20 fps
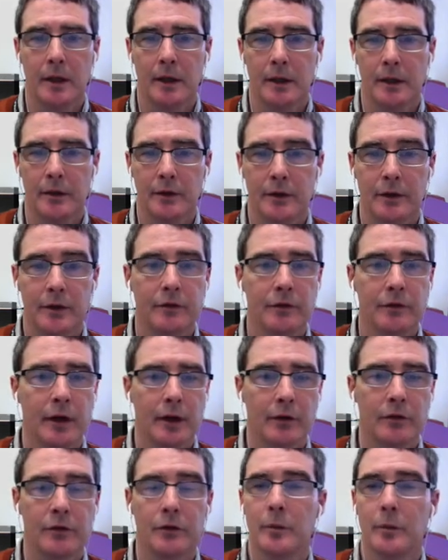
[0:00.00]

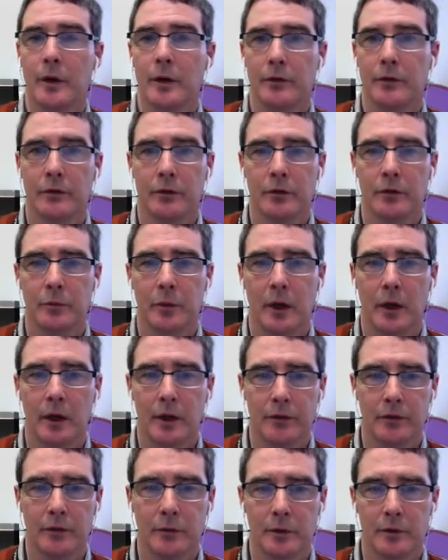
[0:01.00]
defects or bugs as
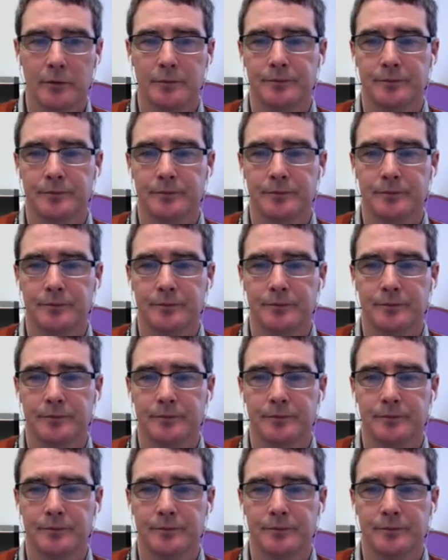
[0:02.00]
possible.